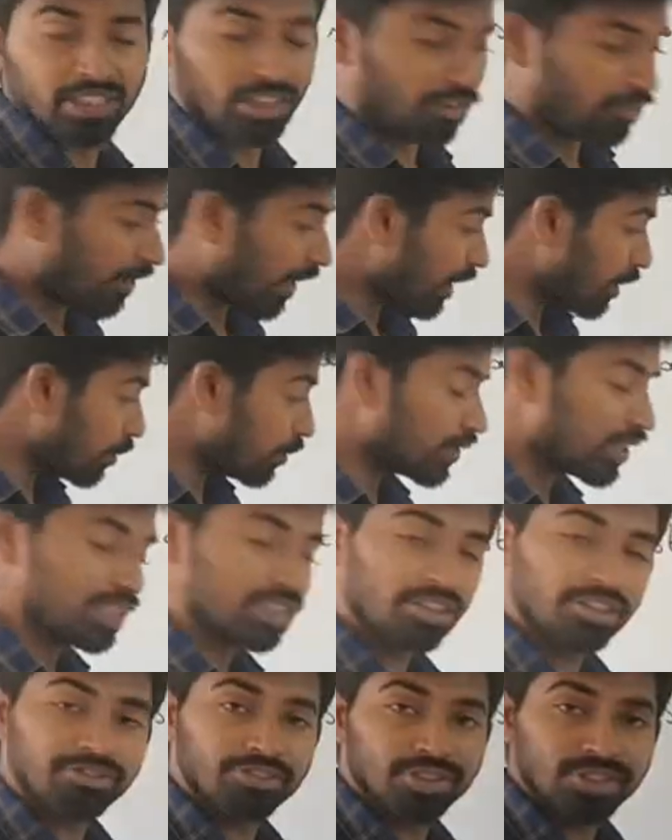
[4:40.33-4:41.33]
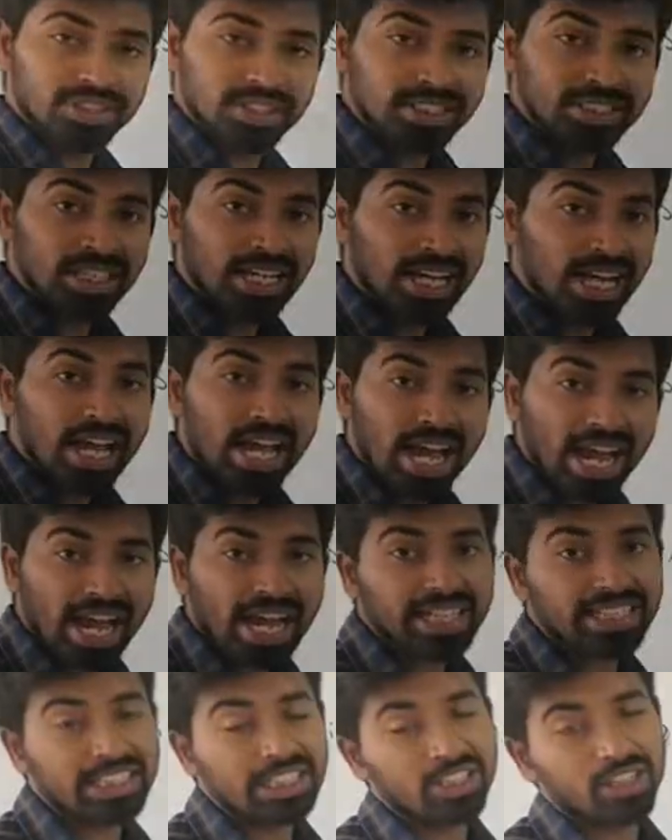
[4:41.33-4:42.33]
5 newtons of force is
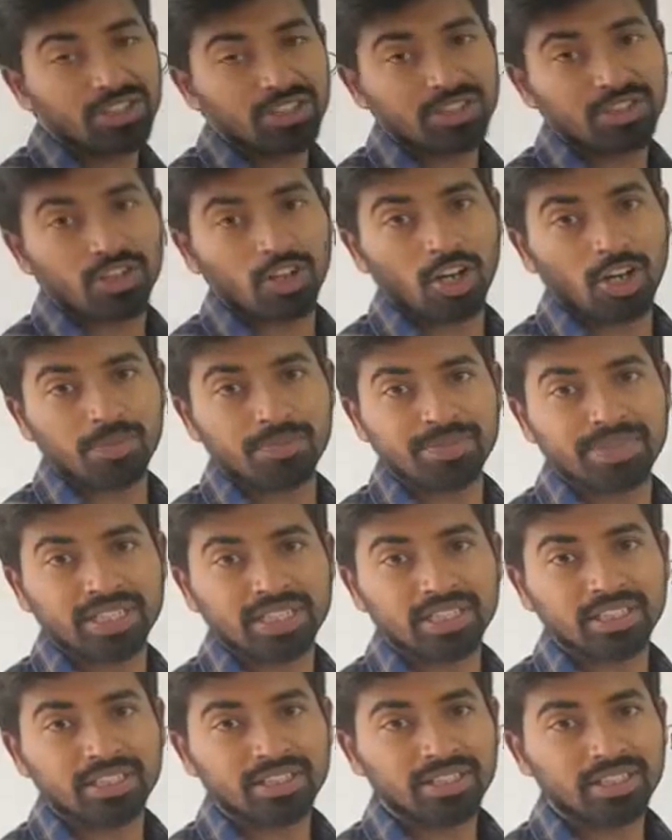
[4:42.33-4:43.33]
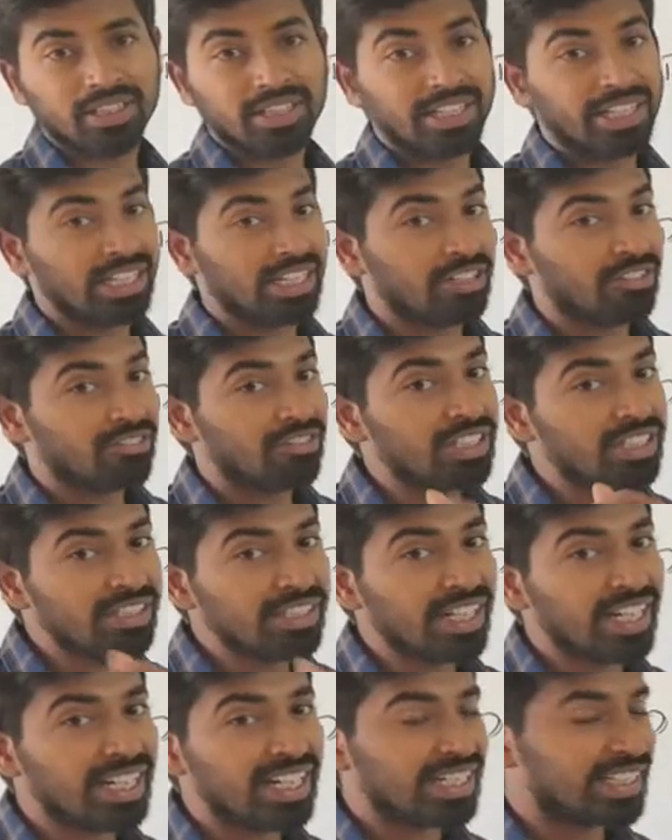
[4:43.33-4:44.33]
acting on this object. In which
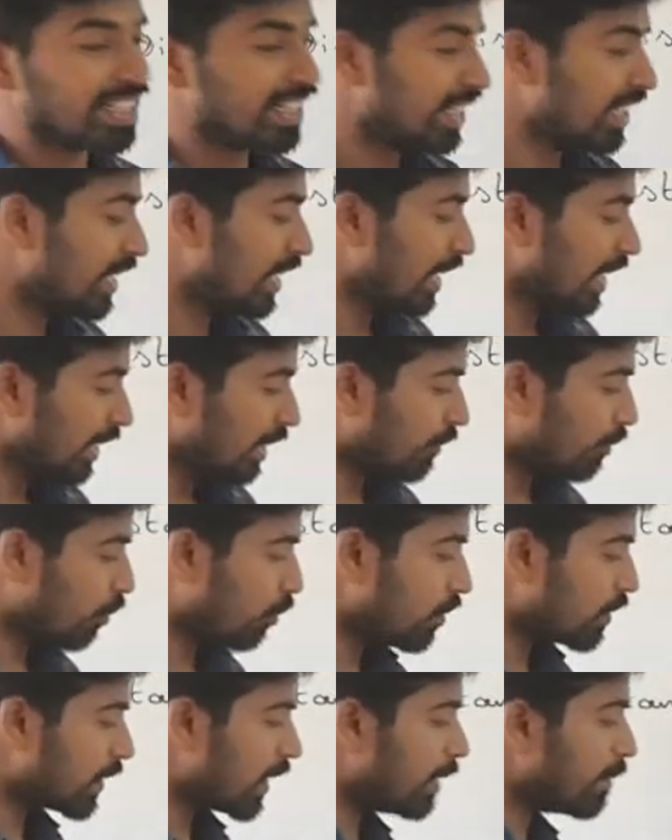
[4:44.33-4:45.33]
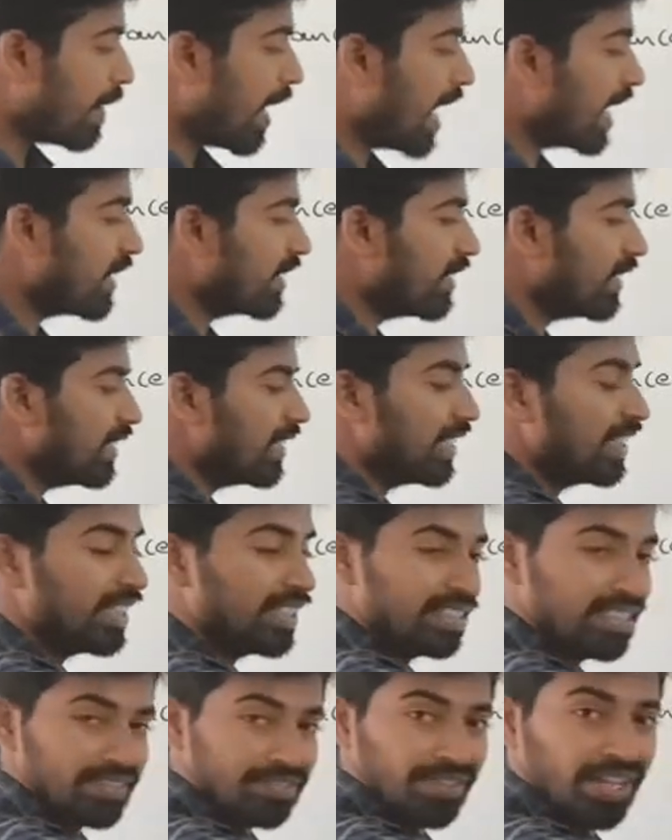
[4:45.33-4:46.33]
direction the force can be acted in
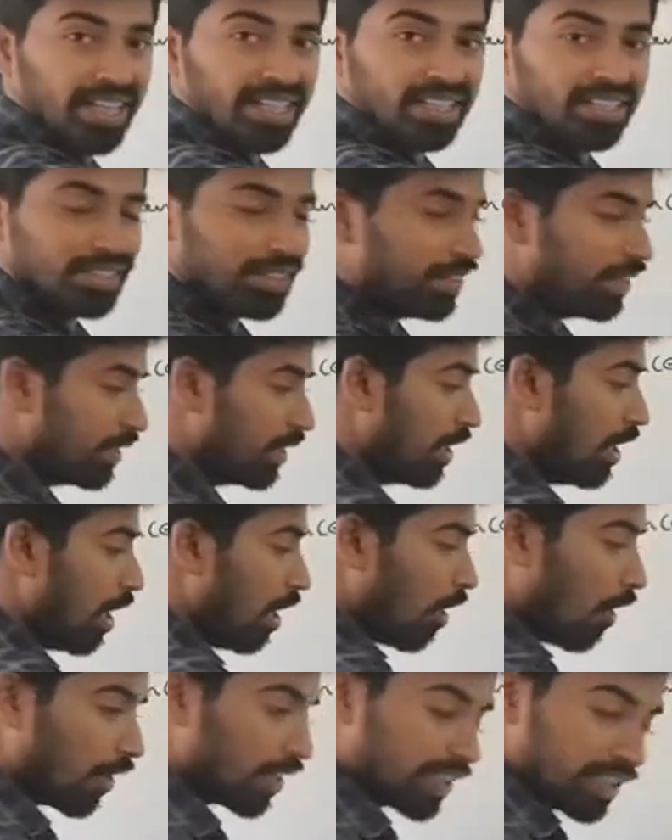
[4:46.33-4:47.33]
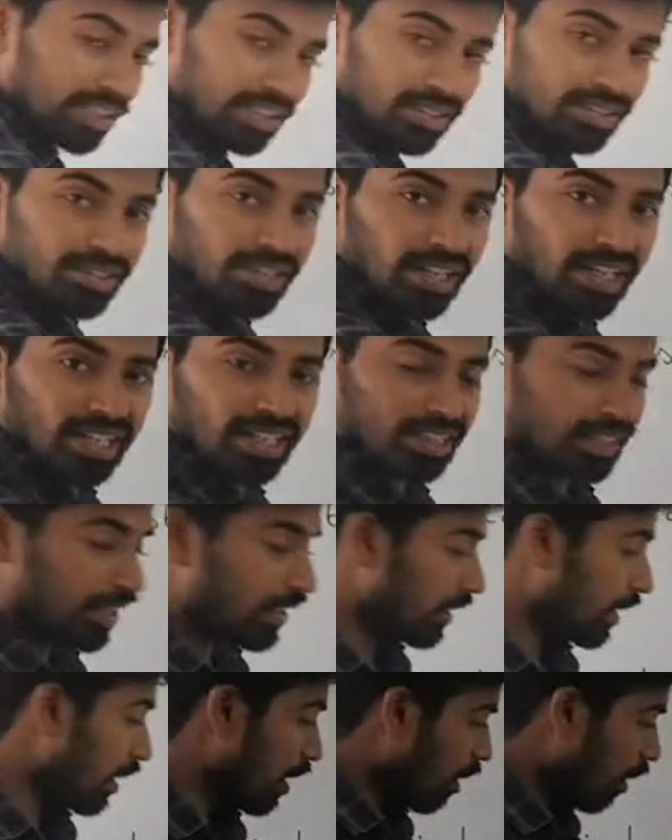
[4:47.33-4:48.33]
this direction, or in this
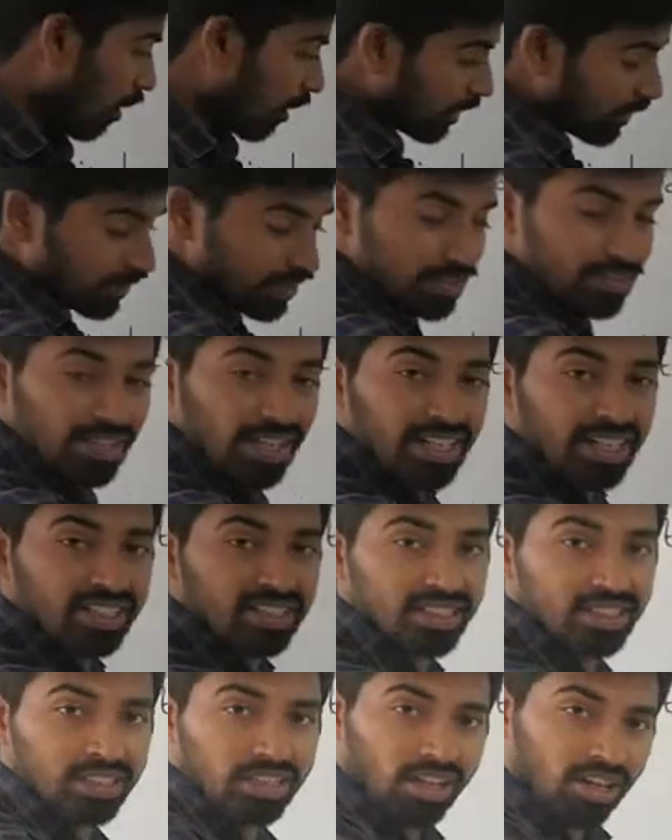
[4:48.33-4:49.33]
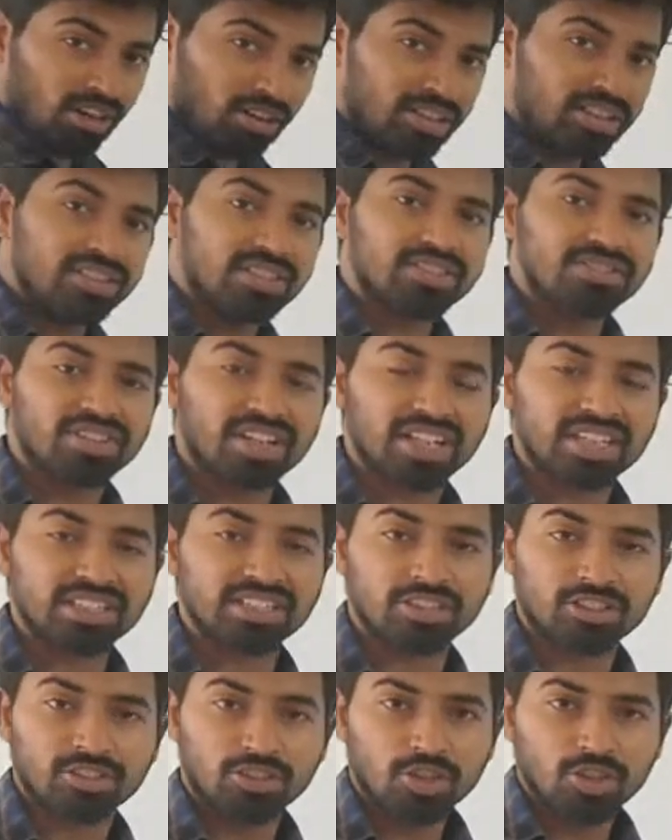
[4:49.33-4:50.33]
direction, or in this direction, or in this direction.
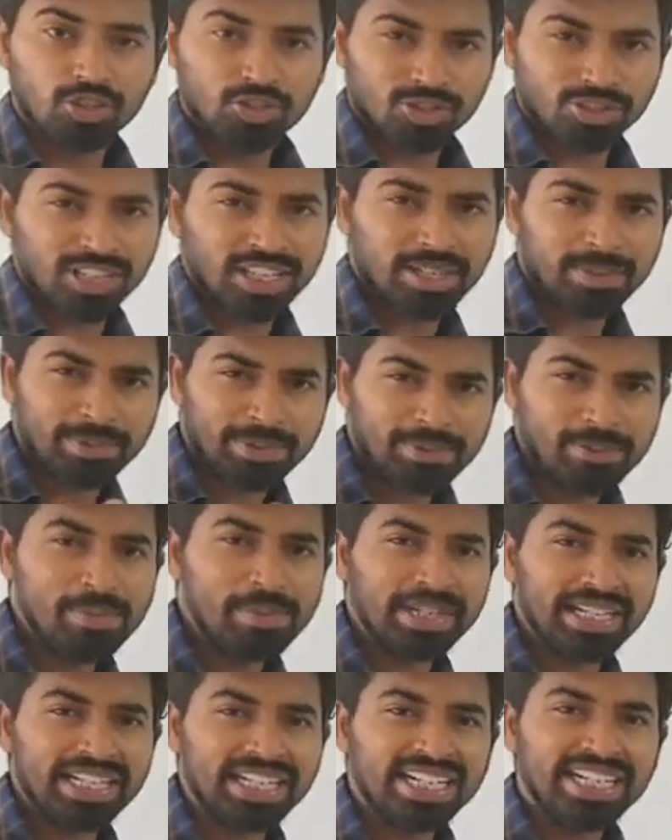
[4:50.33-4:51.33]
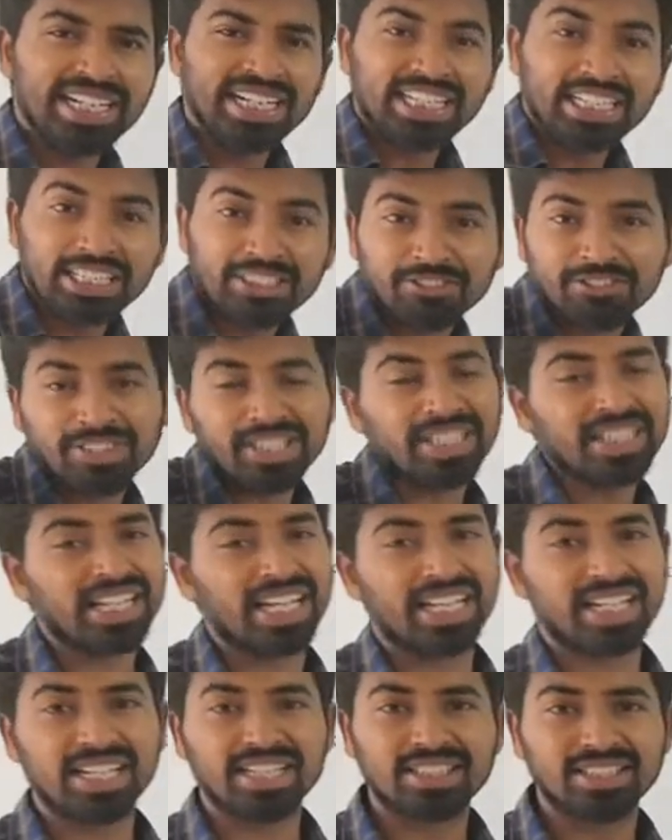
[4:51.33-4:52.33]
So, there will be different
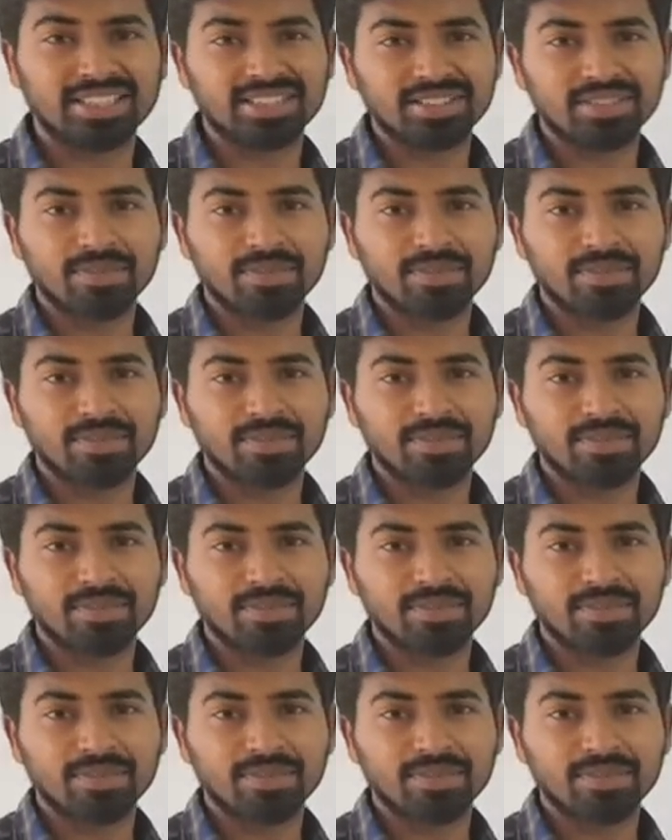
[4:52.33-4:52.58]
directions.